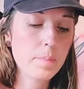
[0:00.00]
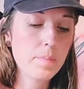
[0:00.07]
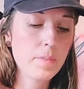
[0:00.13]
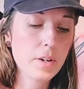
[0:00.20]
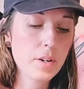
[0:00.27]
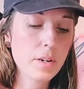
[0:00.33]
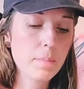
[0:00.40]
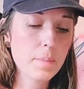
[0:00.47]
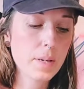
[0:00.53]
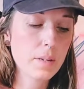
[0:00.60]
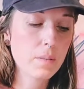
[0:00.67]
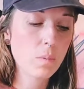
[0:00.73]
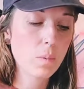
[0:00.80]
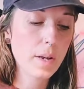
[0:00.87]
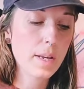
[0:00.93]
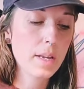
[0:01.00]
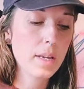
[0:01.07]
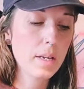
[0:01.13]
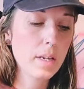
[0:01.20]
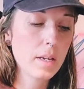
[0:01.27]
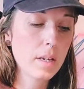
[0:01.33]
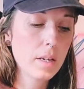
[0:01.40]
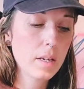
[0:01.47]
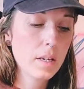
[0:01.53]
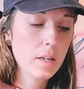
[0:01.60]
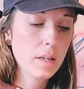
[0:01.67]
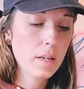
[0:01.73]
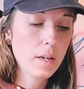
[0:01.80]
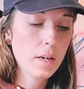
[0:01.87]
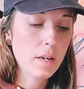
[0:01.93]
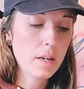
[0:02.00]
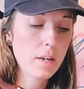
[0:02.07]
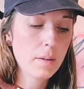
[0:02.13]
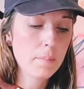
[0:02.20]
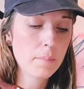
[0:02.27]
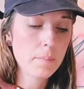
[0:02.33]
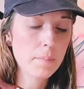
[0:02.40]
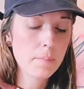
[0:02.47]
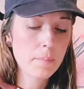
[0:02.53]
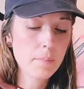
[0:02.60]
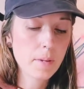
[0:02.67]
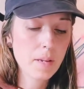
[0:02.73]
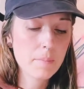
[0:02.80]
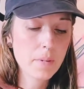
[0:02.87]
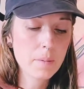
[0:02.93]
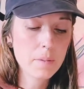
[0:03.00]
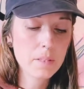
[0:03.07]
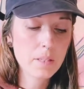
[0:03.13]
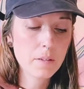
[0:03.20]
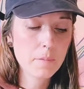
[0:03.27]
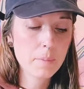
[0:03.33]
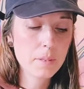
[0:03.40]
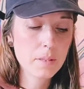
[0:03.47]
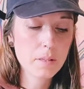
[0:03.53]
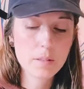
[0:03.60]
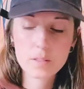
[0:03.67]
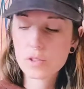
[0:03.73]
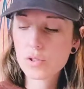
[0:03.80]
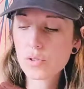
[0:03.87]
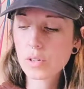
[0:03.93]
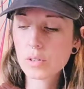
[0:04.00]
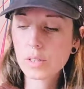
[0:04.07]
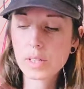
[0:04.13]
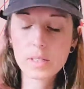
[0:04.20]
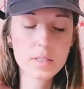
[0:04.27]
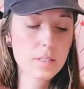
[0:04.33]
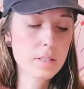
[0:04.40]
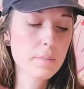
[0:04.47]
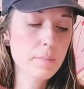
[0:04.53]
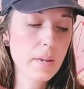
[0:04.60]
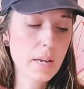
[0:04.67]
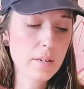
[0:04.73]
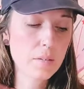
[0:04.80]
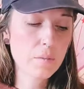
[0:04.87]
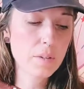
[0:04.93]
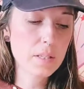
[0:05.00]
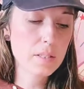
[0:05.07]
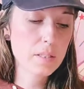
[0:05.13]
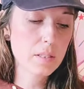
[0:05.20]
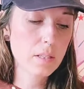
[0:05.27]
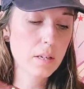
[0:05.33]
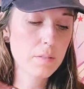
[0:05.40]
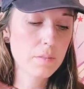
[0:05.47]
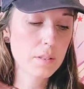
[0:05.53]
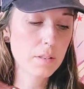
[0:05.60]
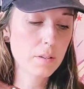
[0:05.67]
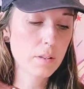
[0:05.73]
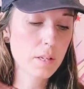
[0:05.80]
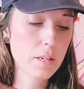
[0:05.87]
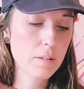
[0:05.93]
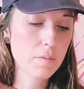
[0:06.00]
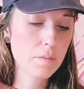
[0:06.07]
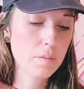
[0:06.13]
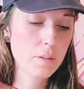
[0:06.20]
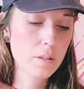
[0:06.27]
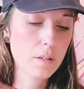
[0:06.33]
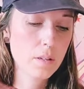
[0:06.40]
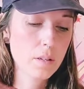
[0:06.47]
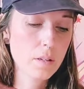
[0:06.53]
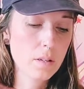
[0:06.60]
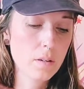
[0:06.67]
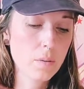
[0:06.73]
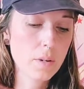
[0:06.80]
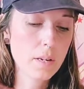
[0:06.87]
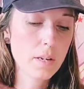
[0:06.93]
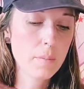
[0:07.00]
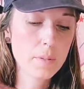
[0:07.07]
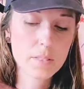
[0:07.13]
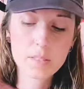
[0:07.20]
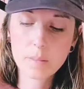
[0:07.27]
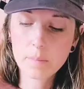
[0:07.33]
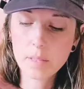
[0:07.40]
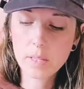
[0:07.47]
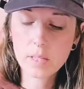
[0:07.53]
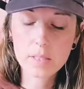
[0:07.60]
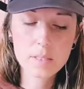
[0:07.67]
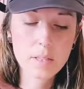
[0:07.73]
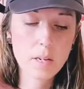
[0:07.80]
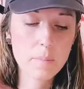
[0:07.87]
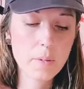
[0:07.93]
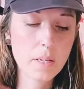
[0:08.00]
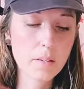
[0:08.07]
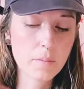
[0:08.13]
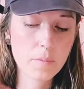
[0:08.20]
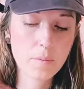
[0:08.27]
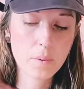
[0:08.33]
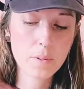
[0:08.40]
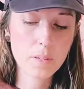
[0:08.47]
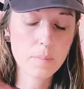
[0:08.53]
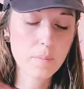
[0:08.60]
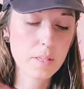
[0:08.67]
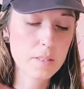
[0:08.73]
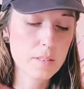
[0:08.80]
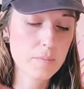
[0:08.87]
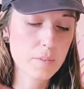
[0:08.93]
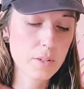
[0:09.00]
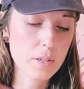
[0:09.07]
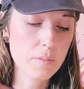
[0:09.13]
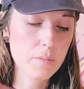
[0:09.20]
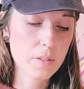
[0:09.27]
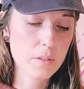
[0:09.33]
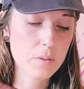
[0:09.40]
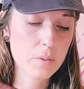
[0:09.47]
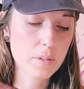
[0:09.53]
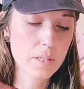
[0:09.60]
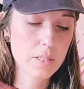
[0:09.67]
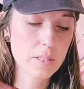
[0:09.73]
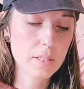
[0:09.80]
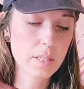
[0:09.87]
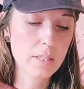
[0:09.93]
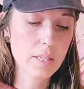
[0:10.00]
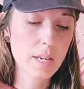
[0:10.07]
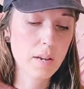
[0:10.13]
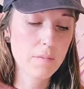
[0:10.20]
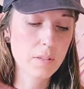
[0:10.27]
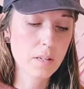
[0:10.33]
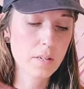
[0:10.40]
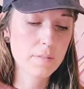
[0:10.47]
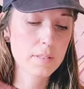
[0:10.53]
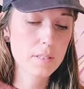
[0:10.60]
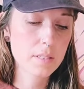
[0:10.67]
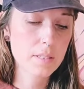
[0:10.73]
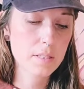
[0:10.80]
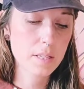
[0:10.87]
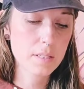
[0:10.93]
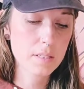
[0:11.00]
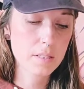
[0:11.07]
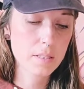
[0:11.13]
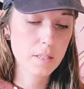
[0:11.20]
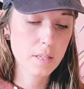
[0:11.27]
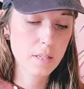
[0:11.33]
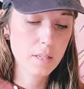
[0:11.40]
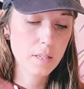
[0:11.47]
very big way. And maybe they've been struggling to manifest love in their life, okay? But something is coming for them that's very victorious. Like, they have a lot of success